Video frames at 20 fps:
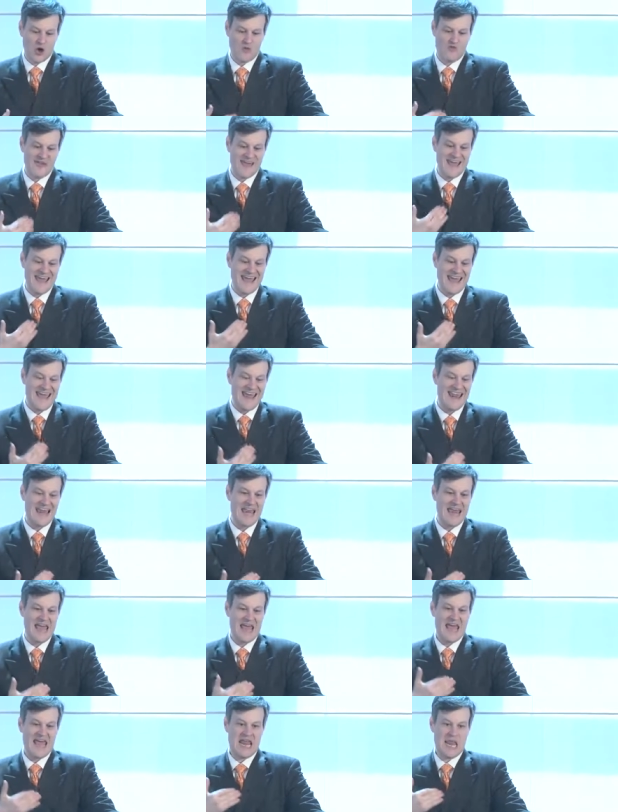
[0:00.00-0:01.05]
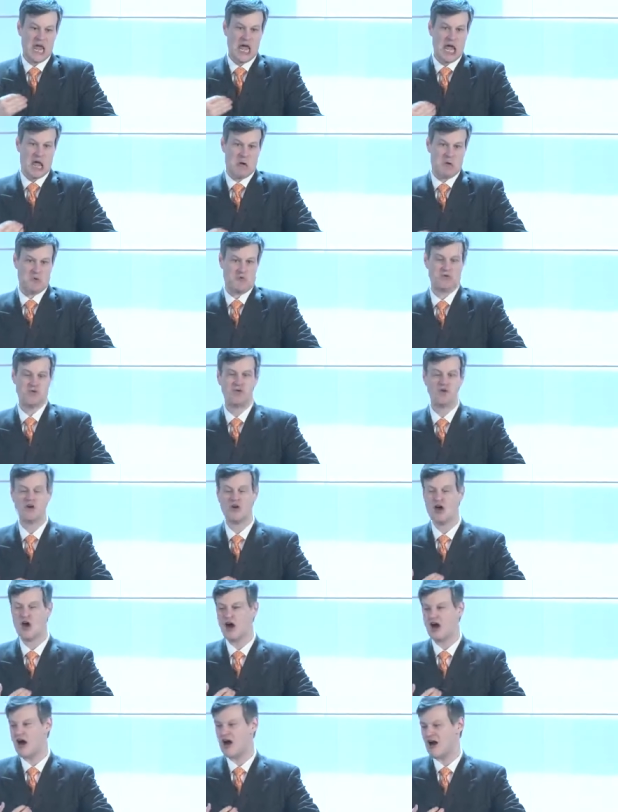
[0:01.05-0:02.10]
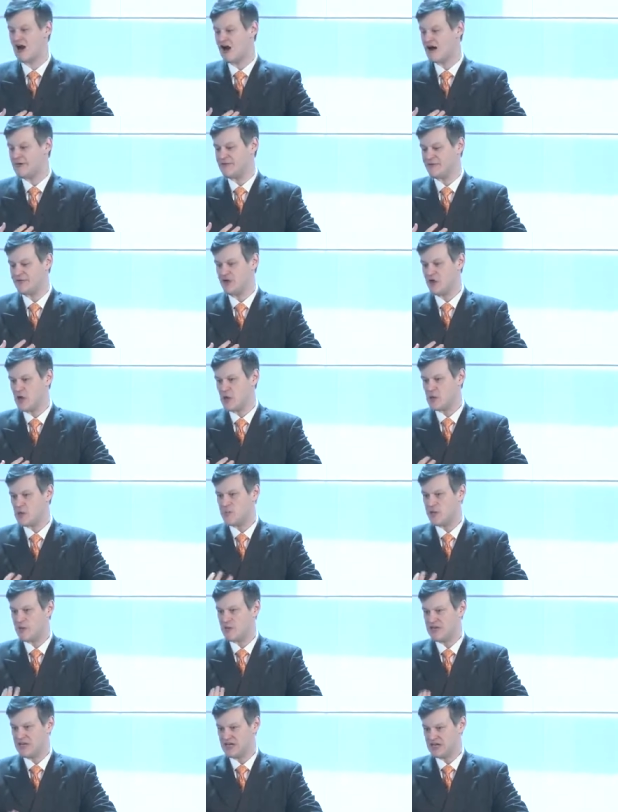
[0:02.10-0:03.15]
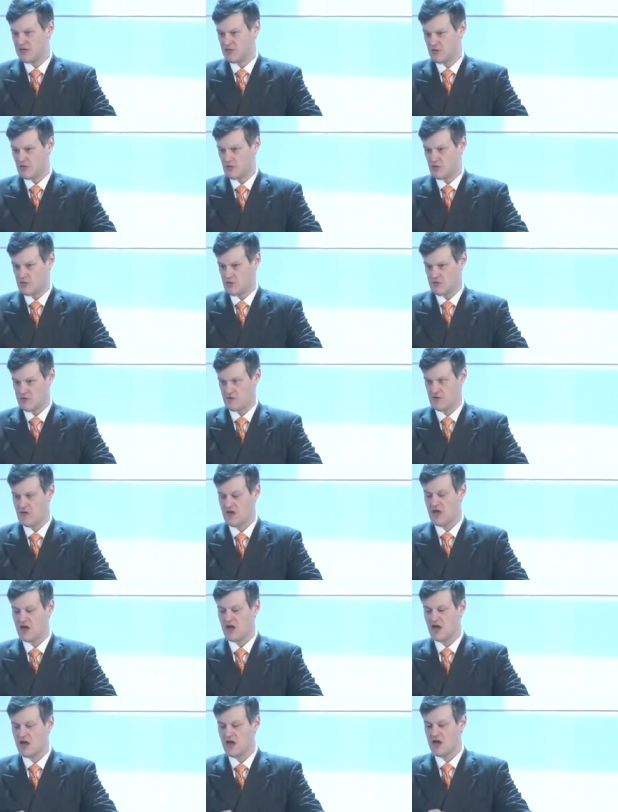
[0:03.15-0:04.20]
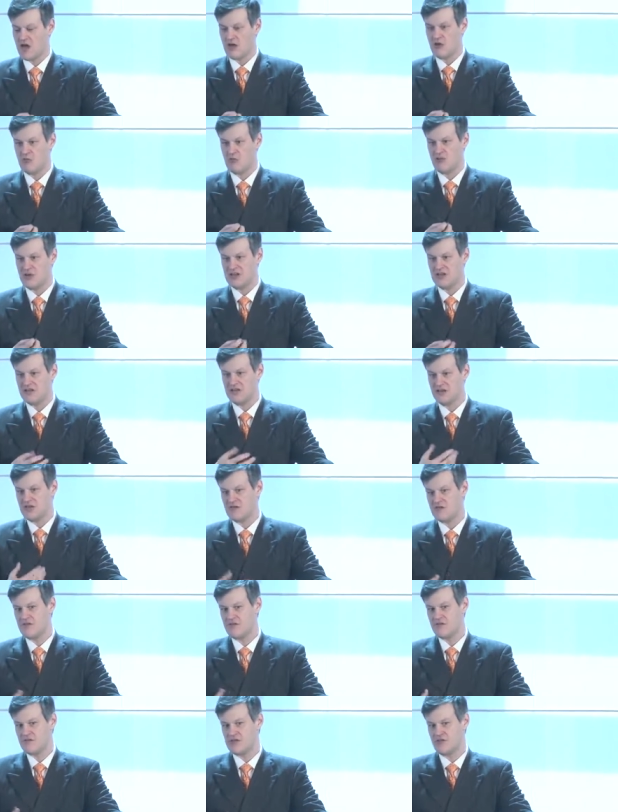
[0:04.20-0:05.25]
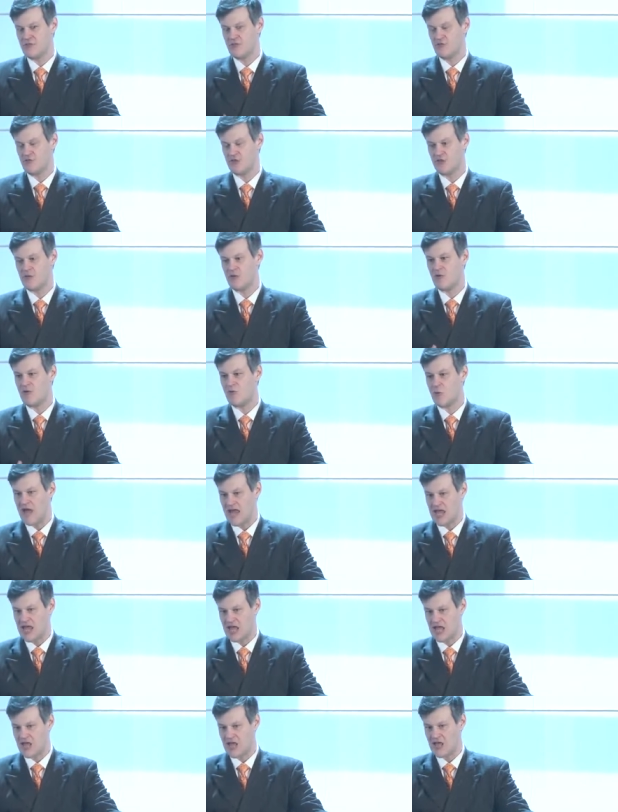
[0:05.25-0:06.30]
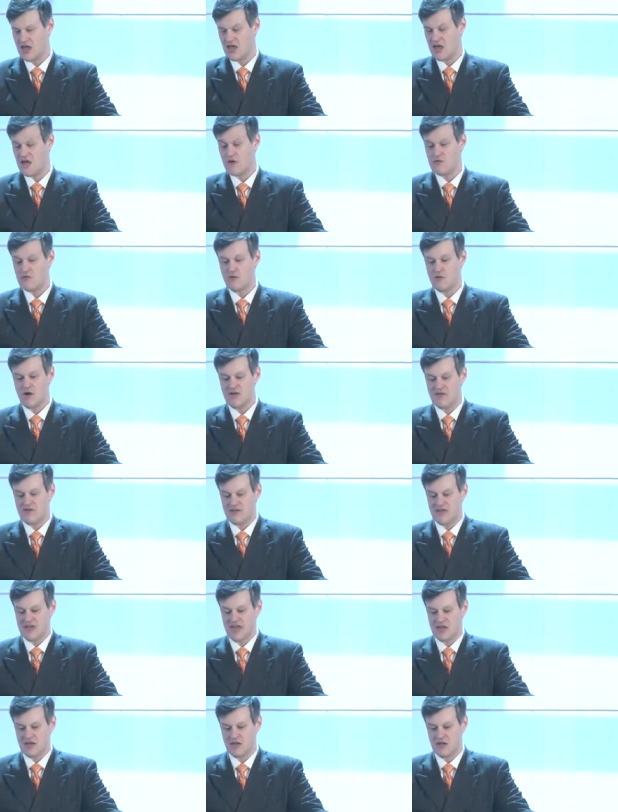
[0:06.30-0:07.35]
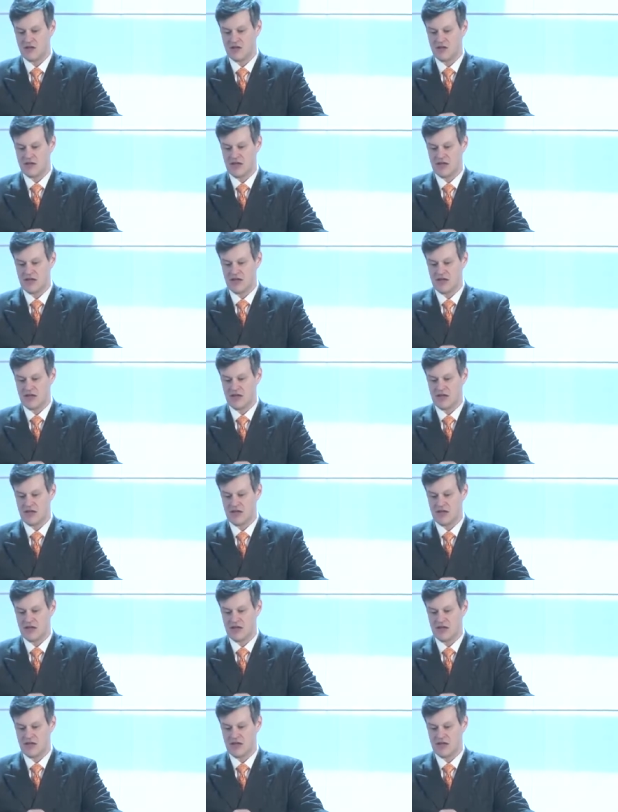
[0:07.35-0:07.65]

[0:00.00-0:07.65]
goes in and out of the public discourse, uh, but it doesn't seem to go away. So once again,